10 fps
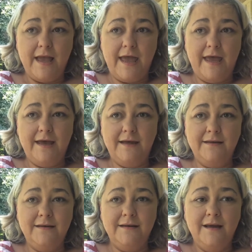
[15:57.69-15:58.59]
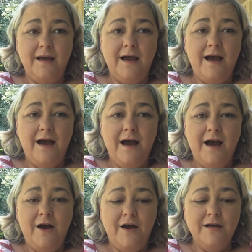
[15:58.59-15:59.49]
And
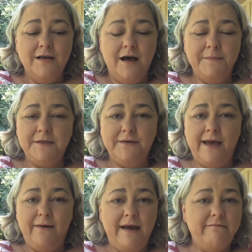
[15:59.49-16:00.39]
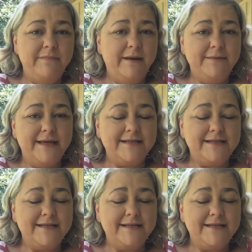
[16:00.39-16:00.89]
up till now, I haven't been able to